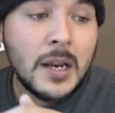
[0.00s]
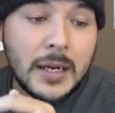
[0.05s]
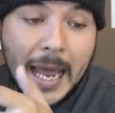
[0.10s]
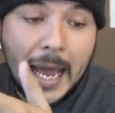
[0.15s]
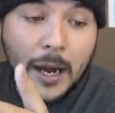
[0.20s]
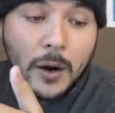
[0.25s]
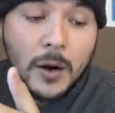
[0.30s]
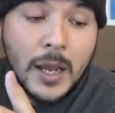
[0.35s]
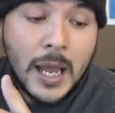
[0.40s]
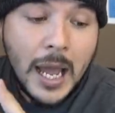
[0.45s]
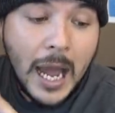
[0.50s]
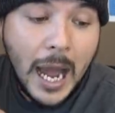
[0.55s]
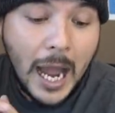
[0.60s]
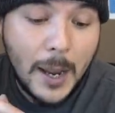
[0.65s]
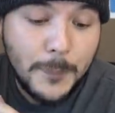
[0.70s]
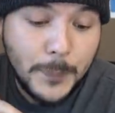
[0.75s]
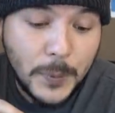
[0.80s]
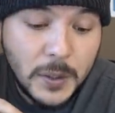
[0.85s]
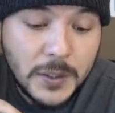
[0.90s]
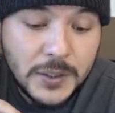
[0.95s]
Now,
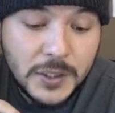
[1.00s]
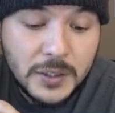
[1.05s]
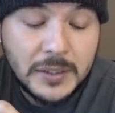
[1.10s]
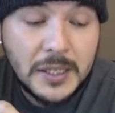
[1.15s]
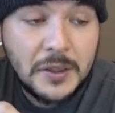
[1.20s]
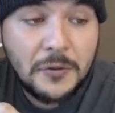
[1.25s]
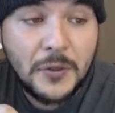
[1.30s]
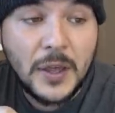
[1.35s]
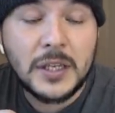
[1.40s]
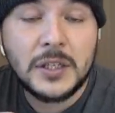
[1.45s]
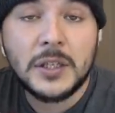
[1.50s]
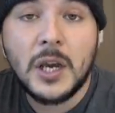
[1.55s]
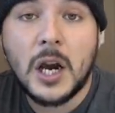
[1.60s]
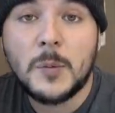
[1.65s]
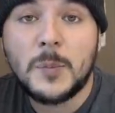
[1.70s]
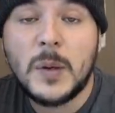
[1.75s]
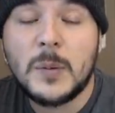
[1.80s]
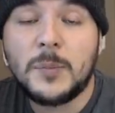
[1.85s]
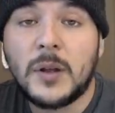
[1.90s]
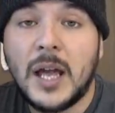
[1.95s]
I personally think
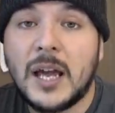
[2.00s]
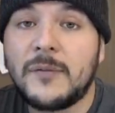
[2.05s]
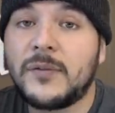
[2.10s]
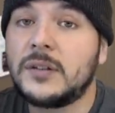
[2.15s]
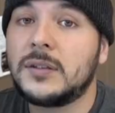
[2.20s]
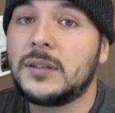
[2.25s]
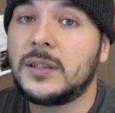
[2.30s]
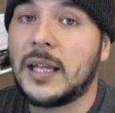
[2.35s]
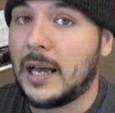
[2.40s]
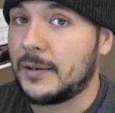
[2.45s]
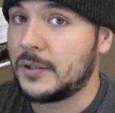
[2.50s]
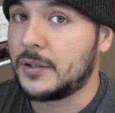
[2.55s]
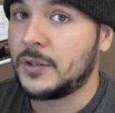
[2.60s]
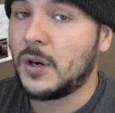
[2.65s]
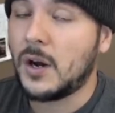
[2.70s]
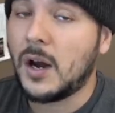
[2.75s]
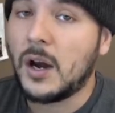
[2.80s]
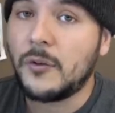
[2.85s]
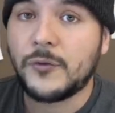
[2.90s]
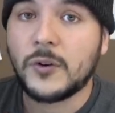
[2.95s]
young people have a lot
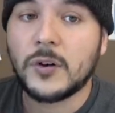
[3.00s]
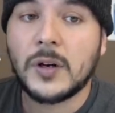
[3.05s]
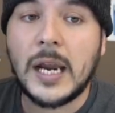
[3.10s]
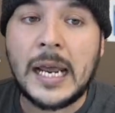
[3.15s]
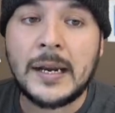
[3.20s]
to offer,